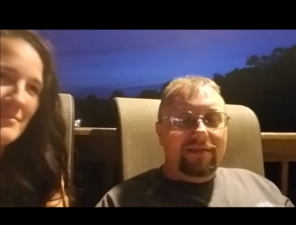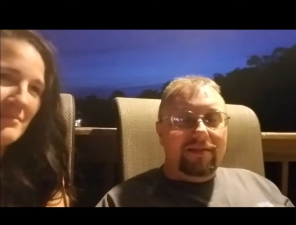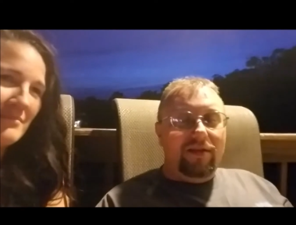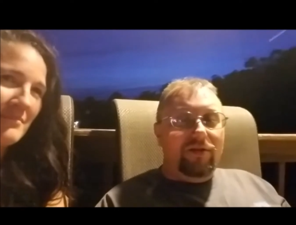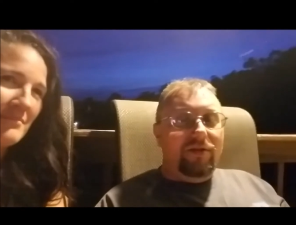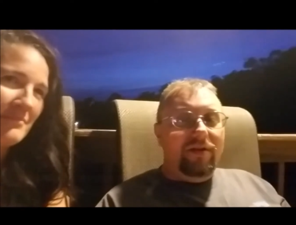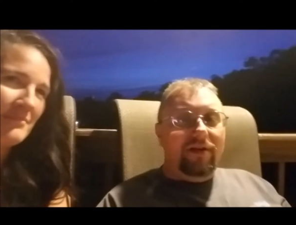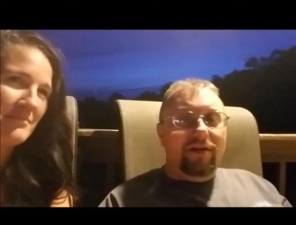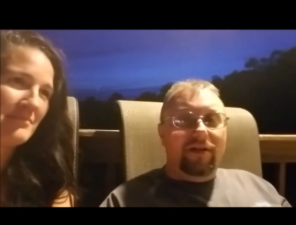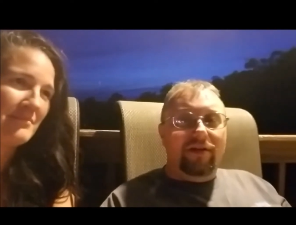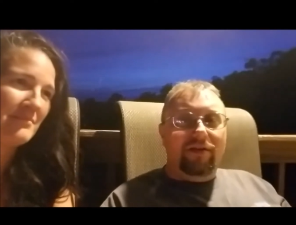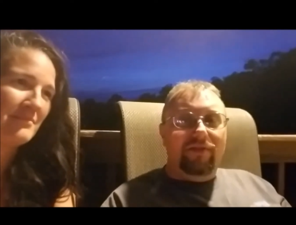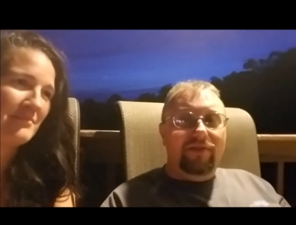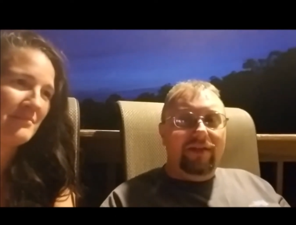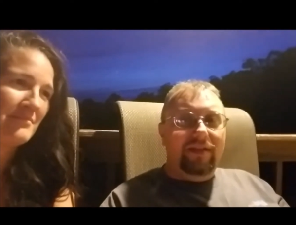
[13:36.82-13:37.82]
Speaker 1: so the
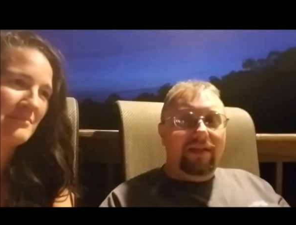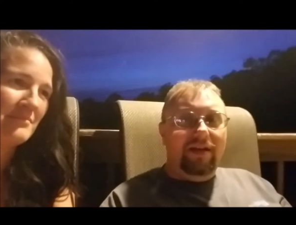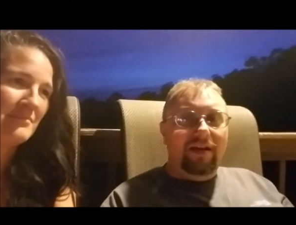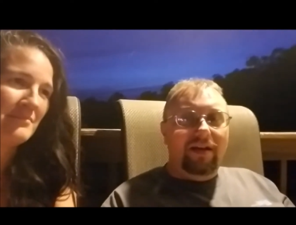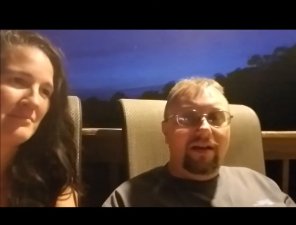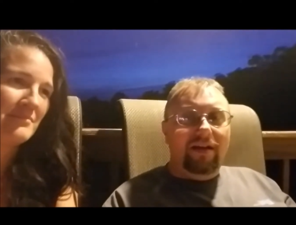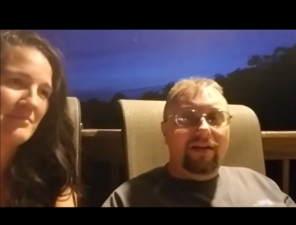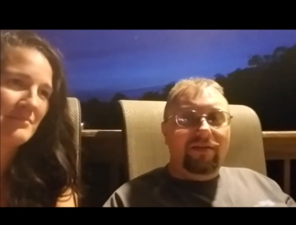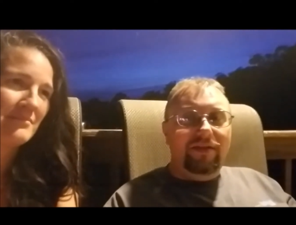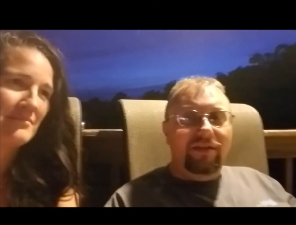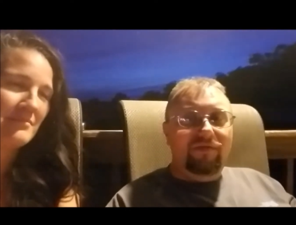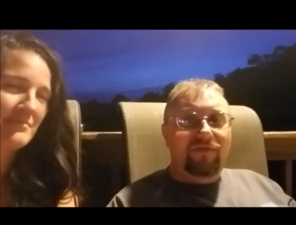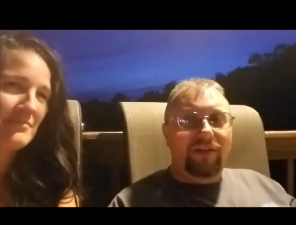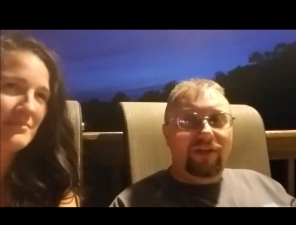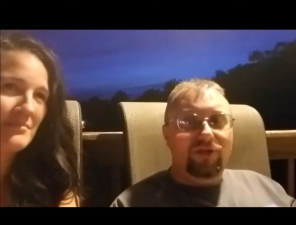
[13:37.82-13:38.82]
the uh, the
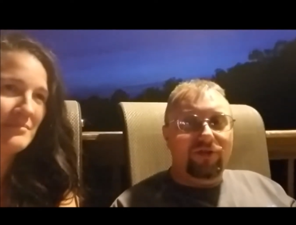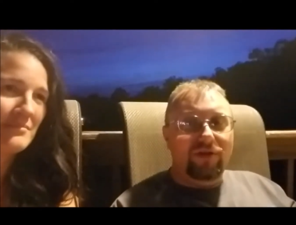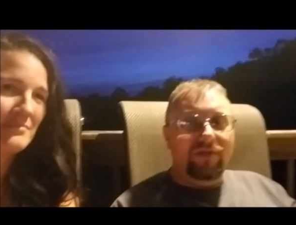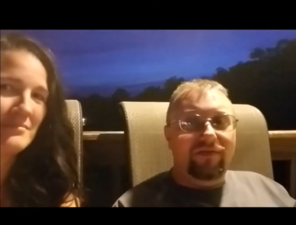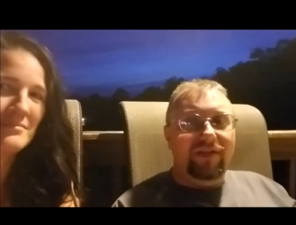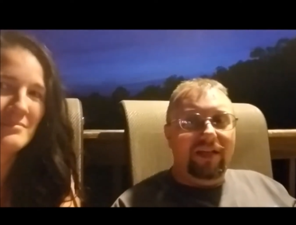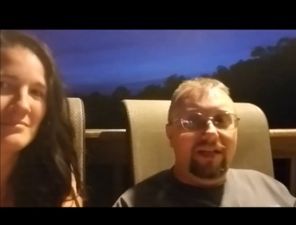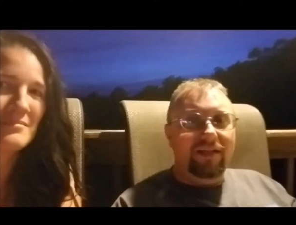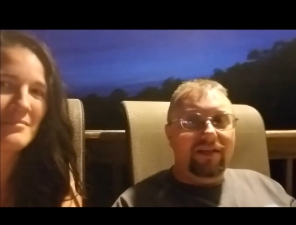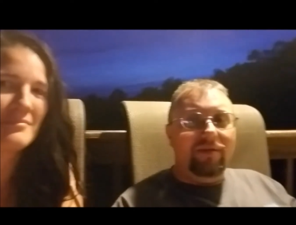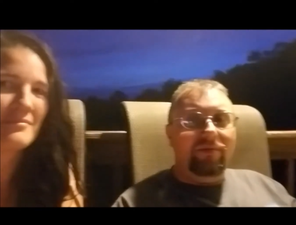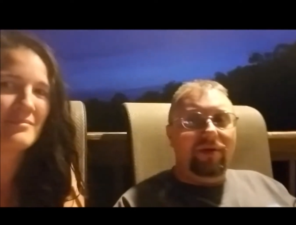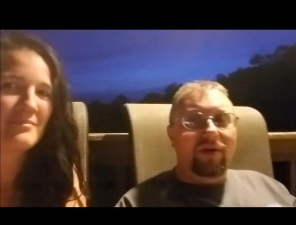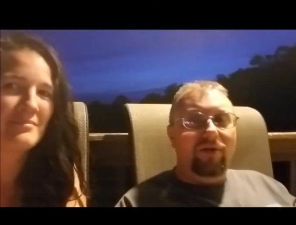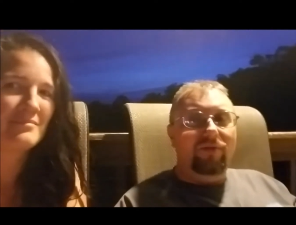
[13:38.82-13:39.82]
adventure of getting the
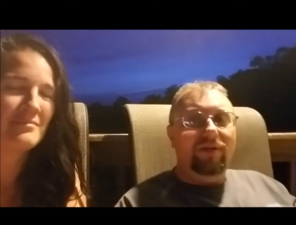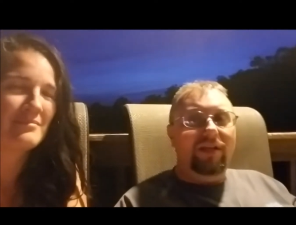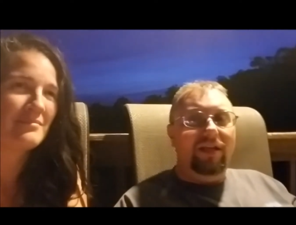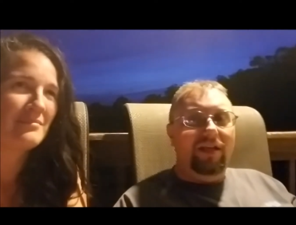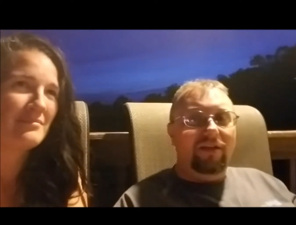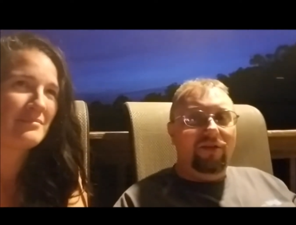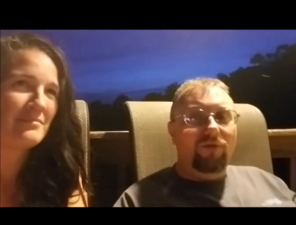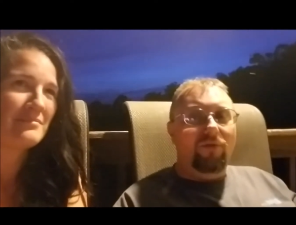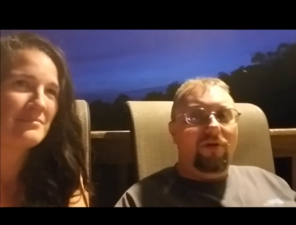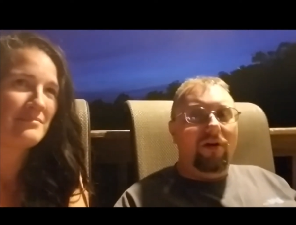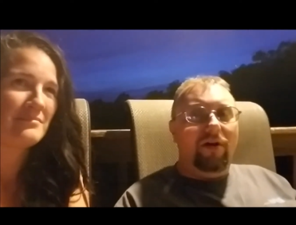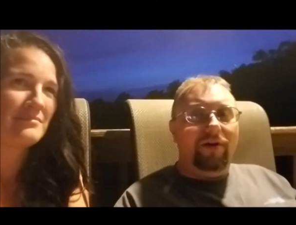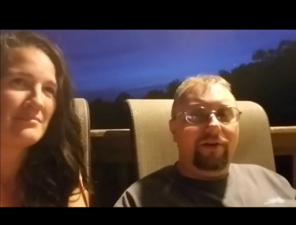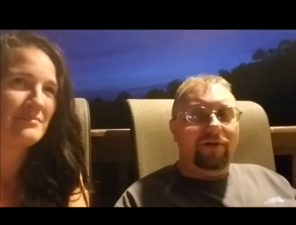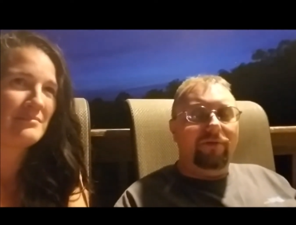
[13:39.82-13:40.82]
boat in the
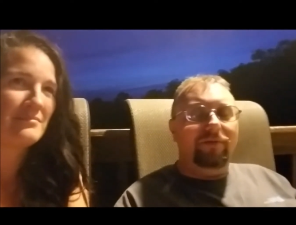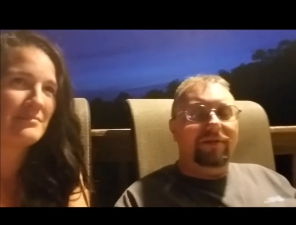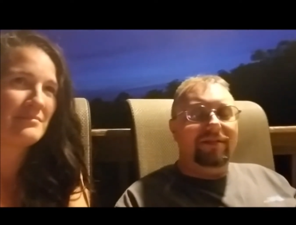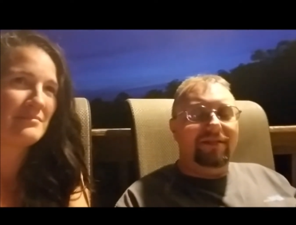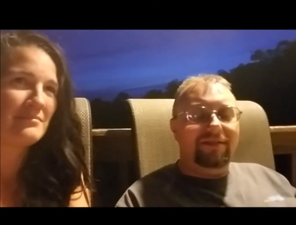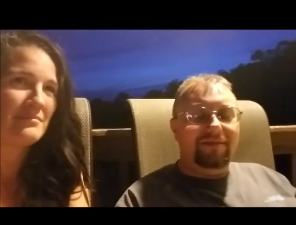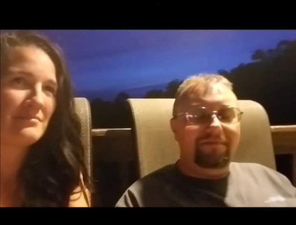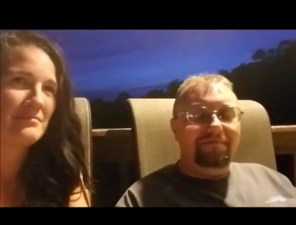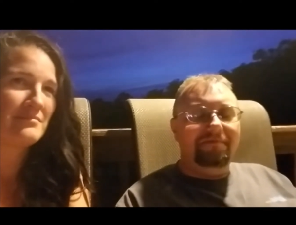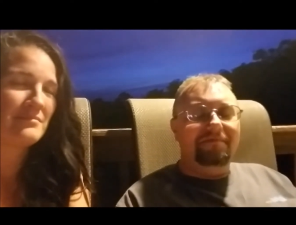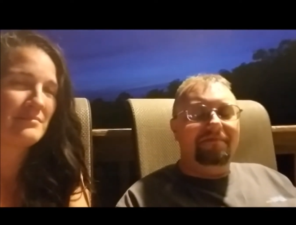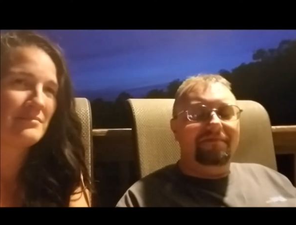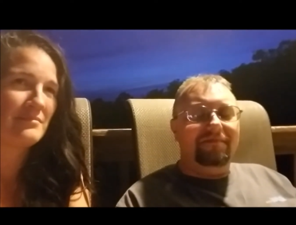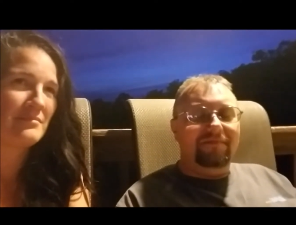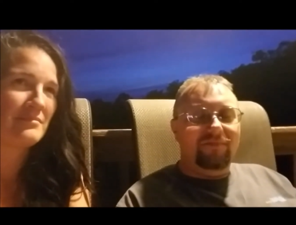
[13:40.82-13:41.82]
water was
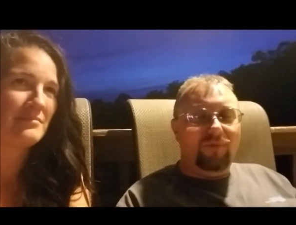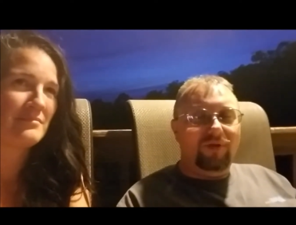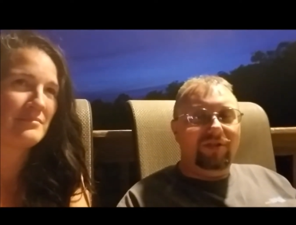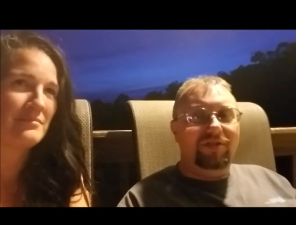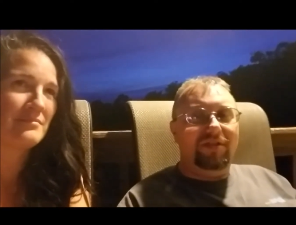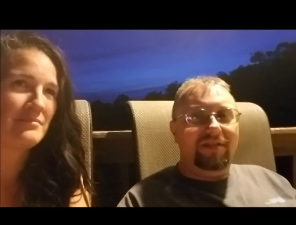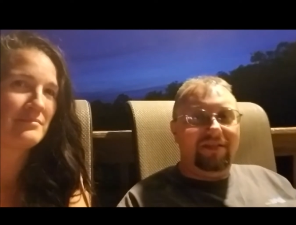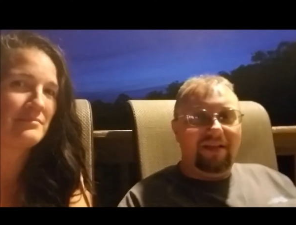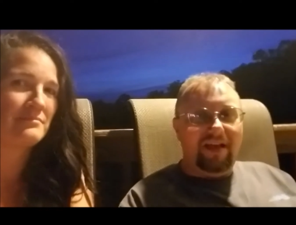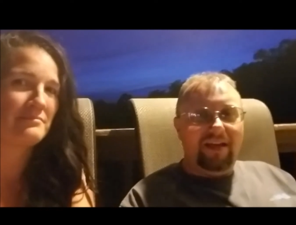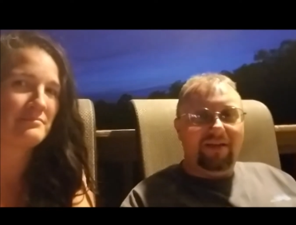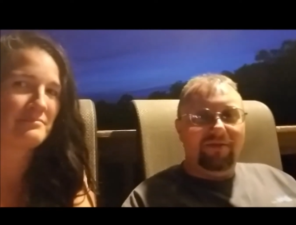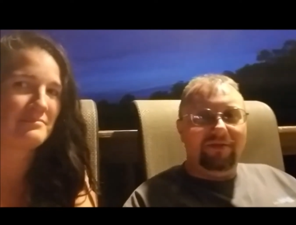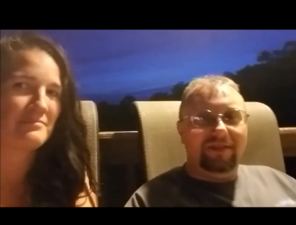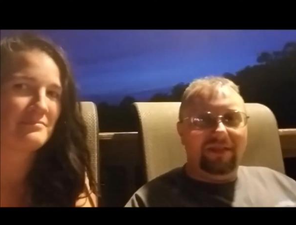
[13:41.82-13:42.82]
was just that.
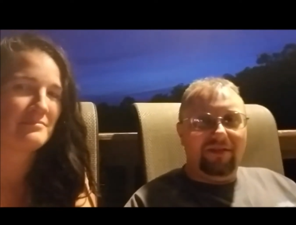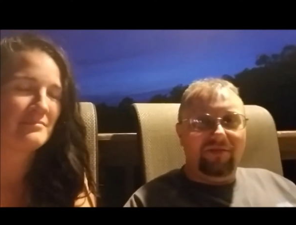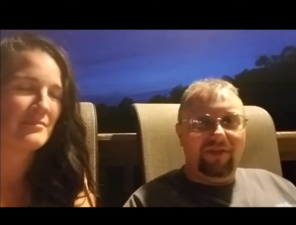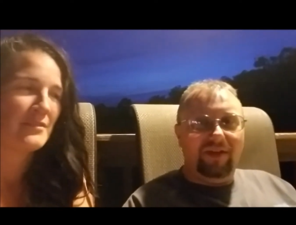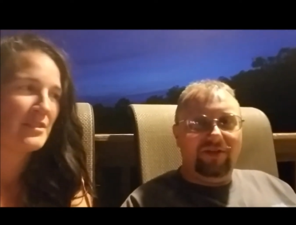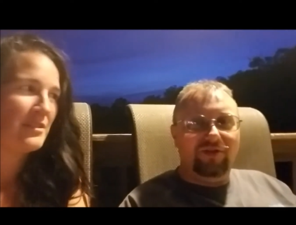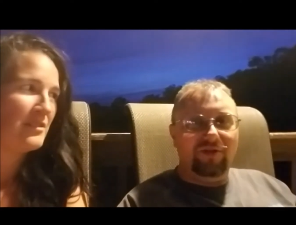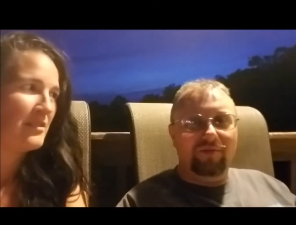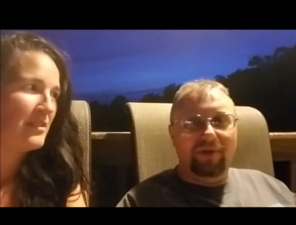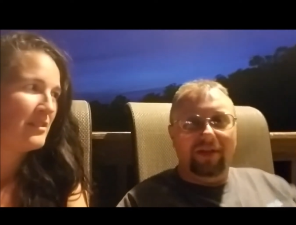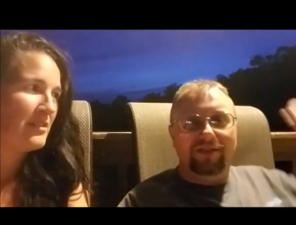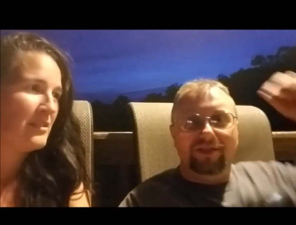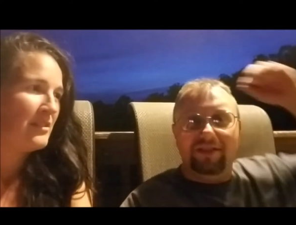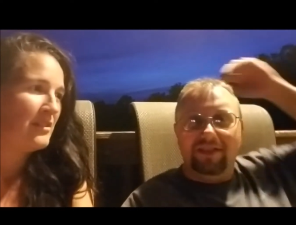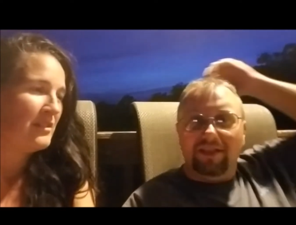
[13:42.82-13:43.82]
It was an adventure,
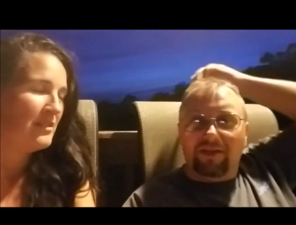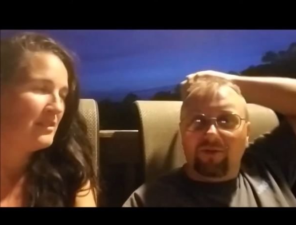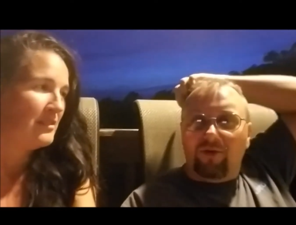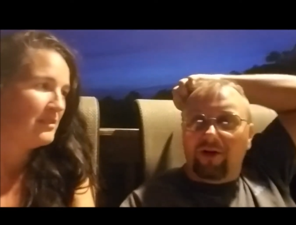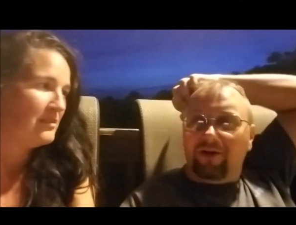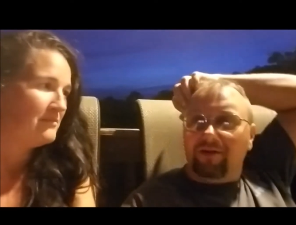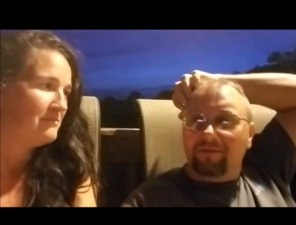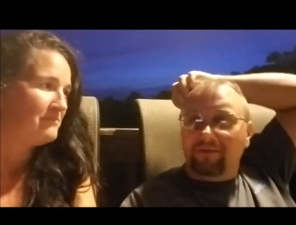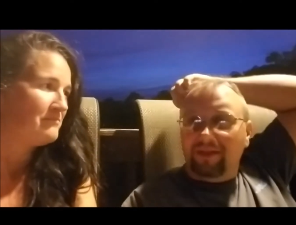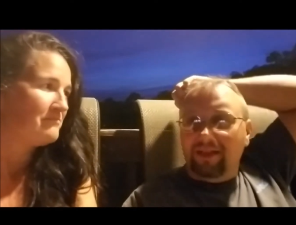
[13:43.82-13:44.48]
but she's in the water,